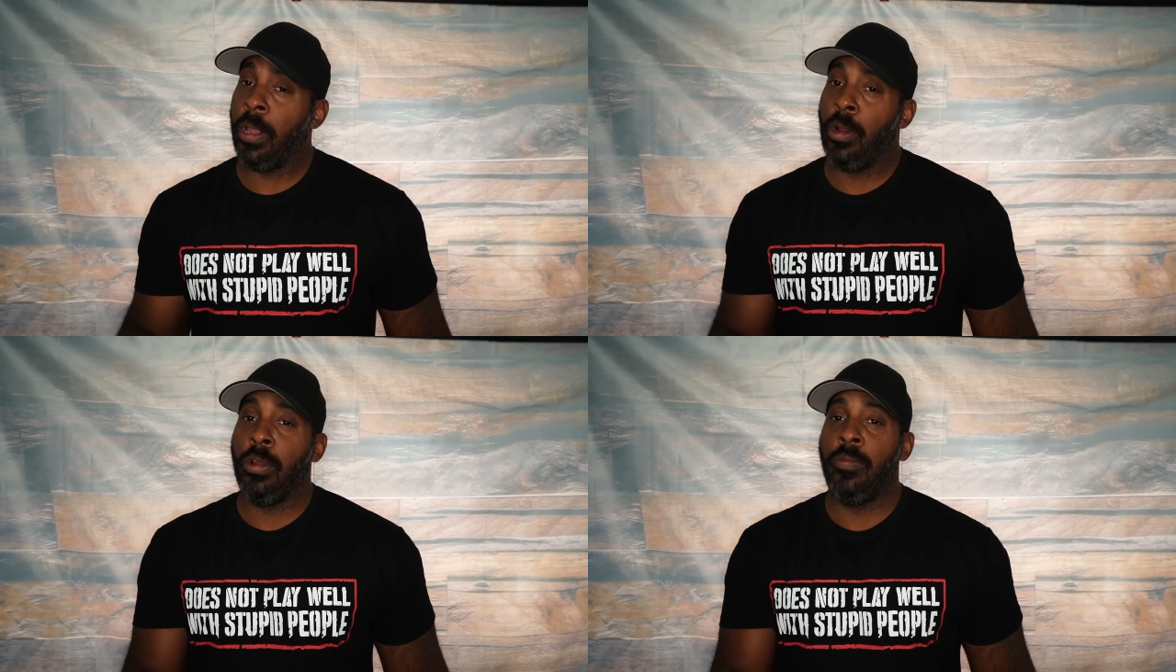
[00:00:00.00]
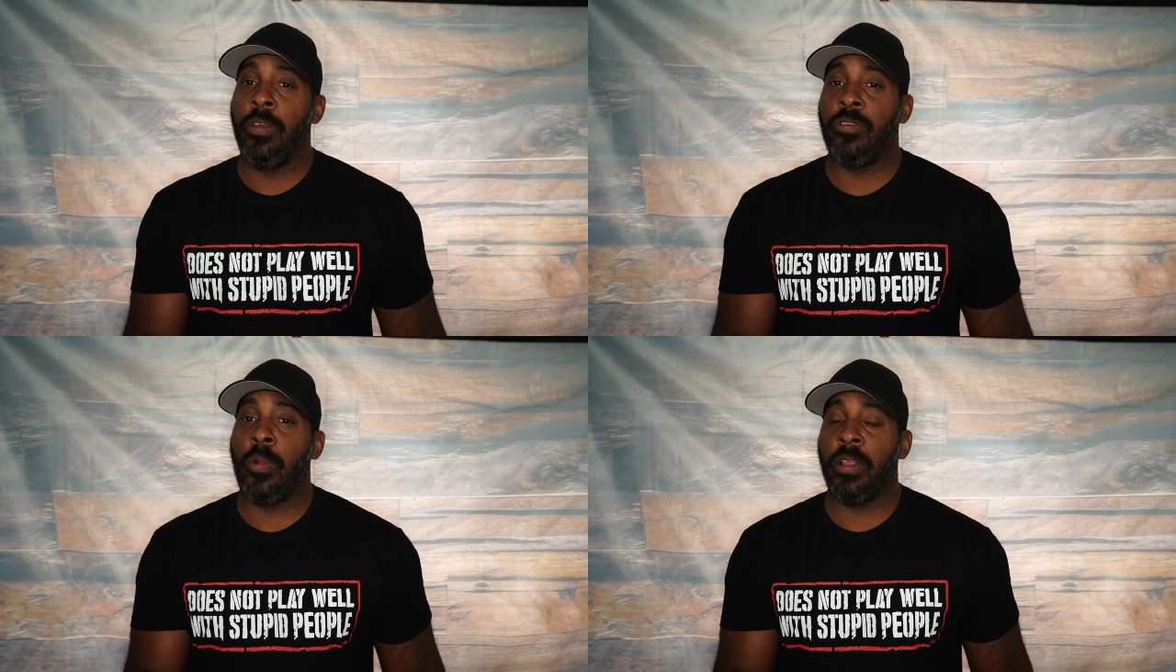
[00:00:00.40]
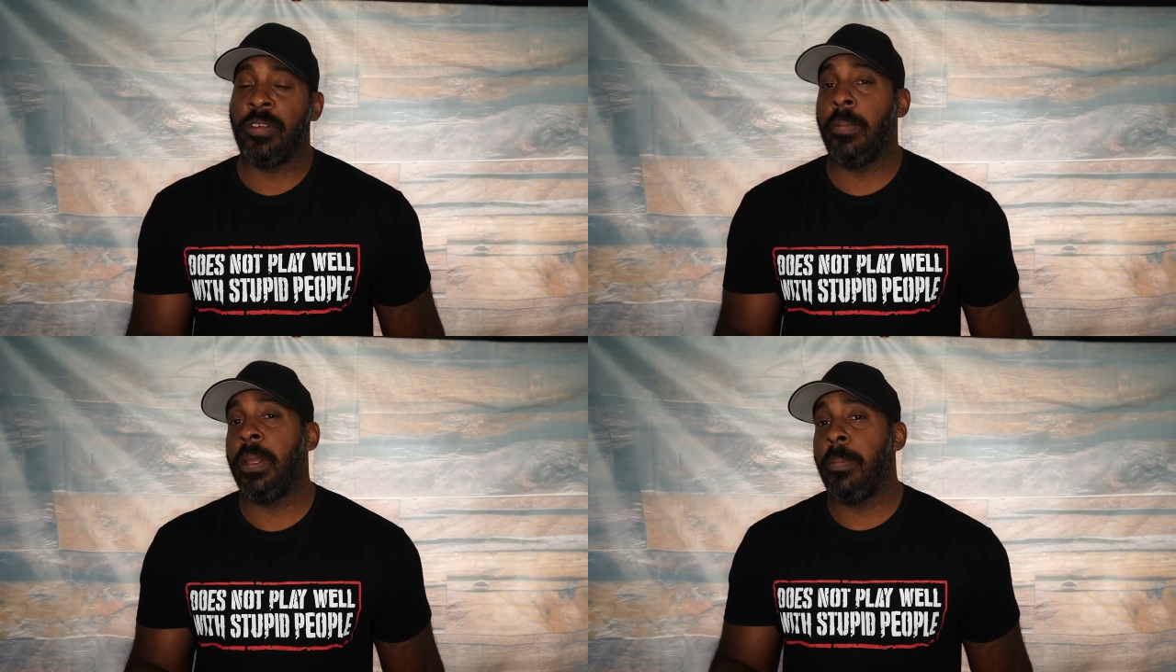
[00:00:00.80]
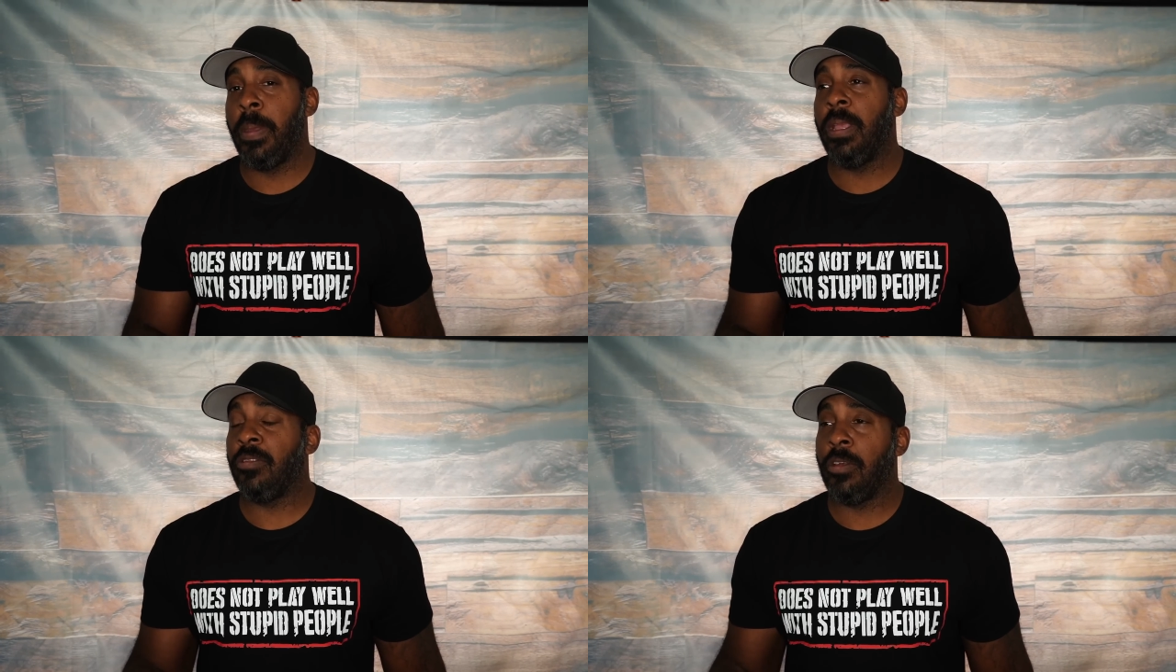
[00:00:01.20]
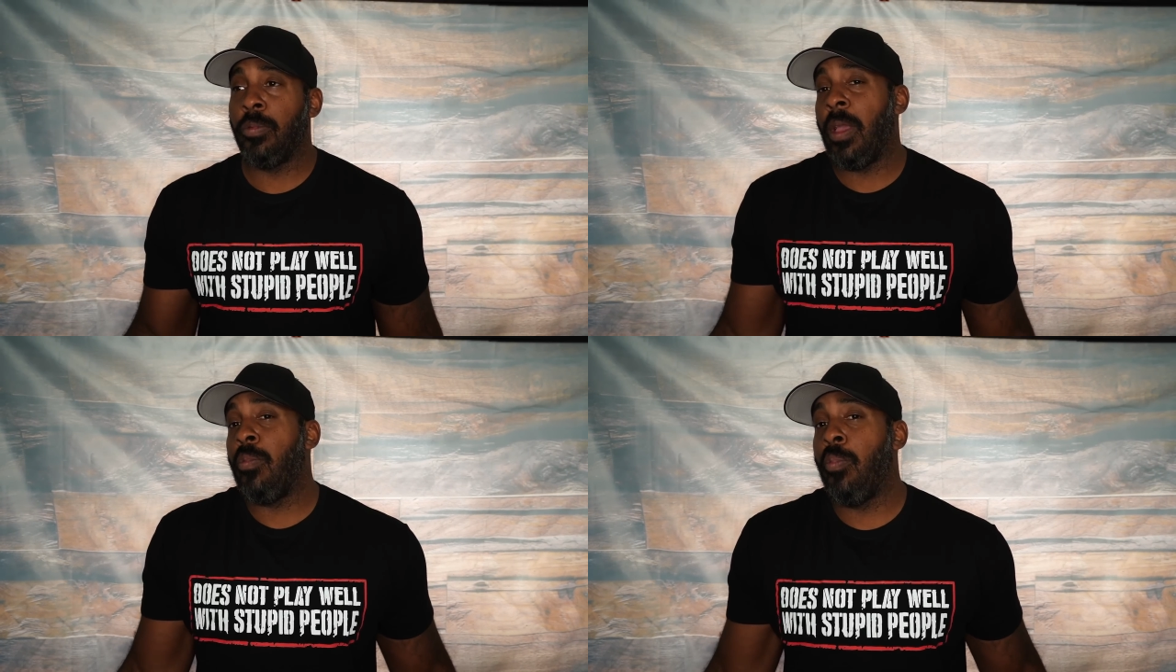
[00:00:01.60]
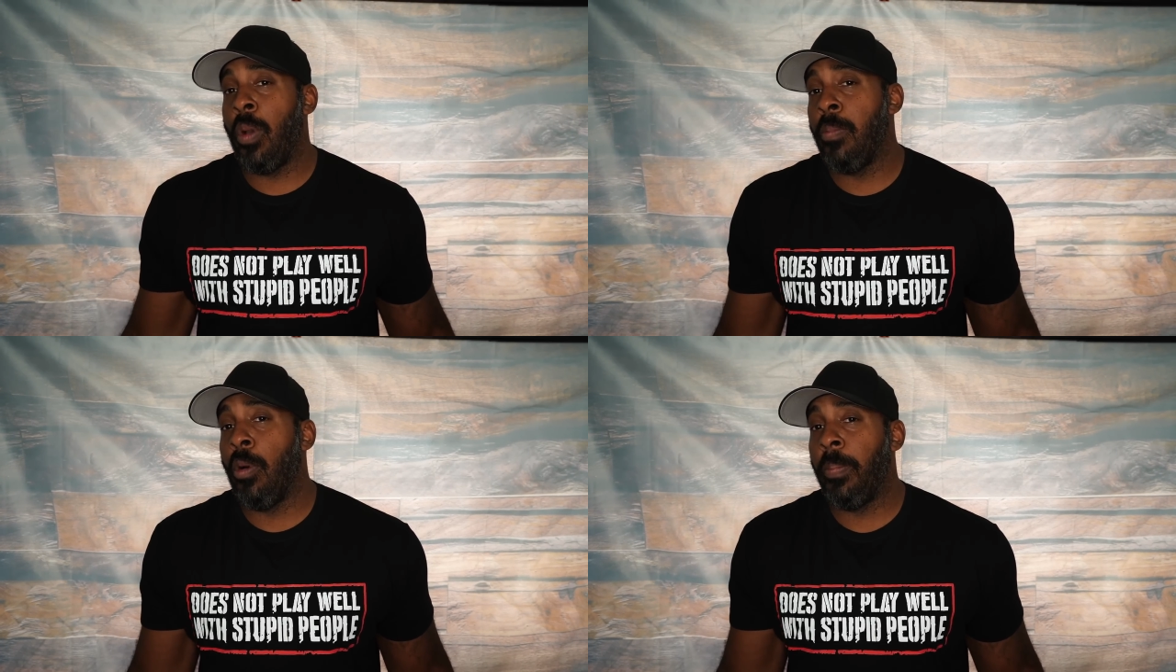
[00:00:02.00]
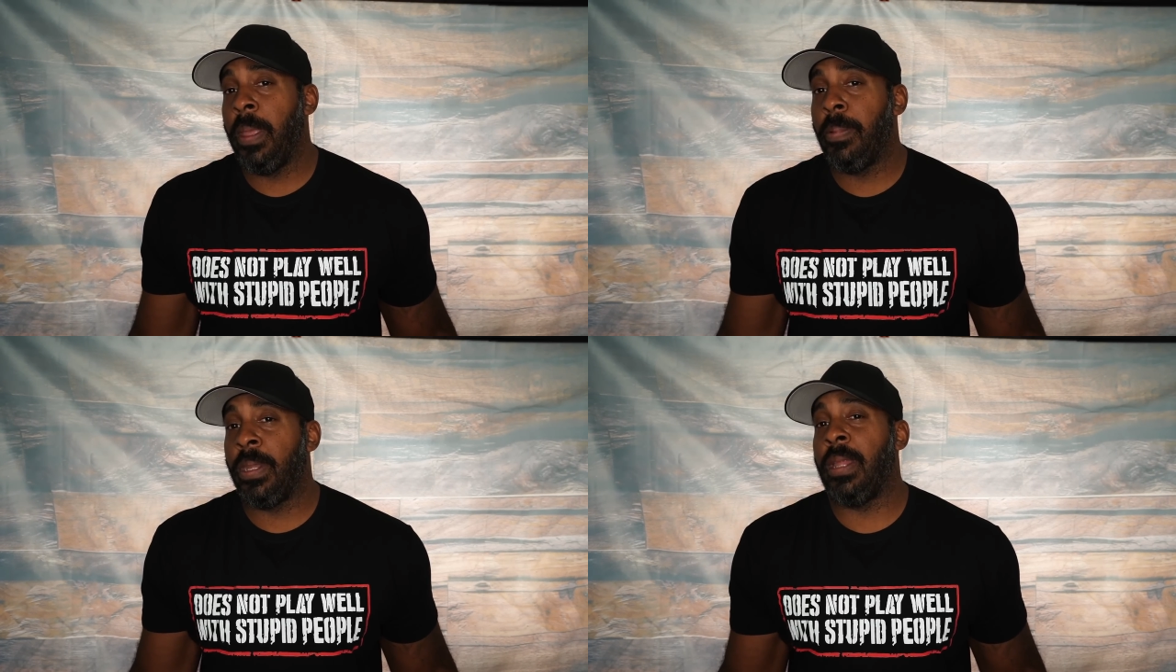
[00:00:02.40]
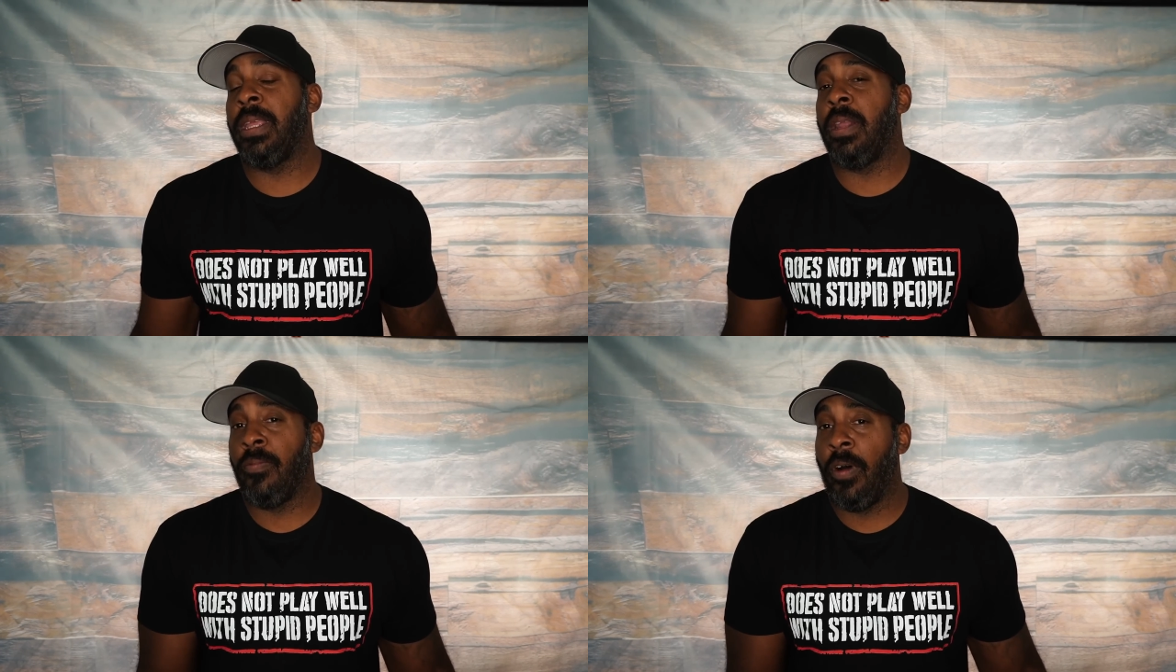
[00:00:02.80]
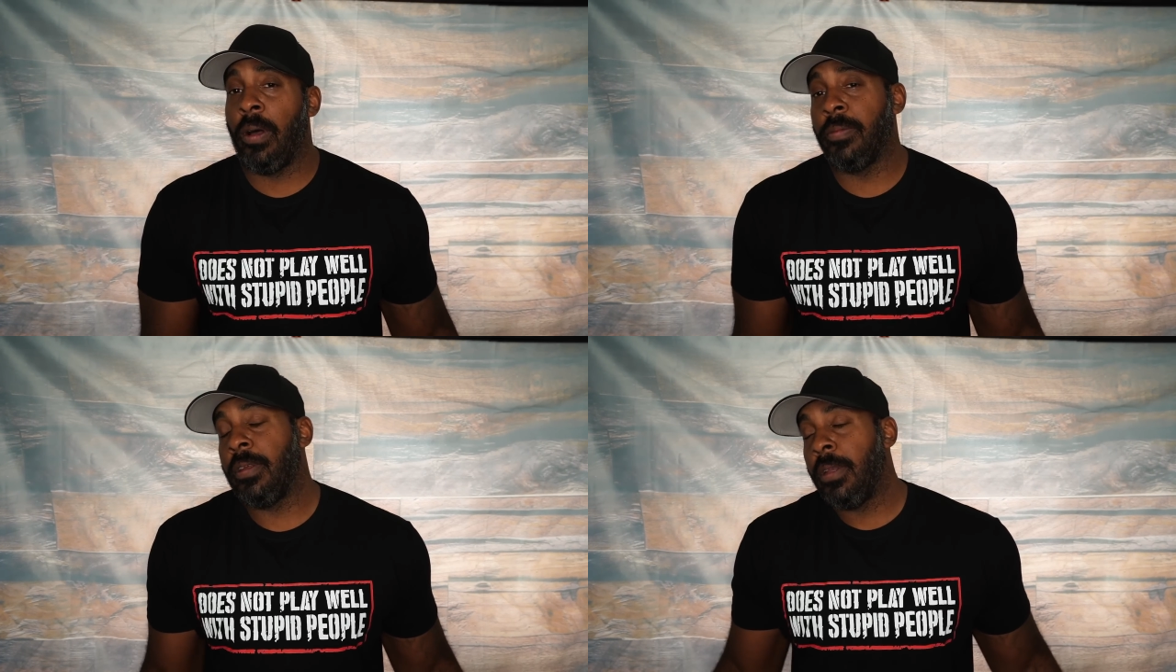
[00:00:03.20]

And the only reason why it's going to be the biggest is because we have way more people now to get involved.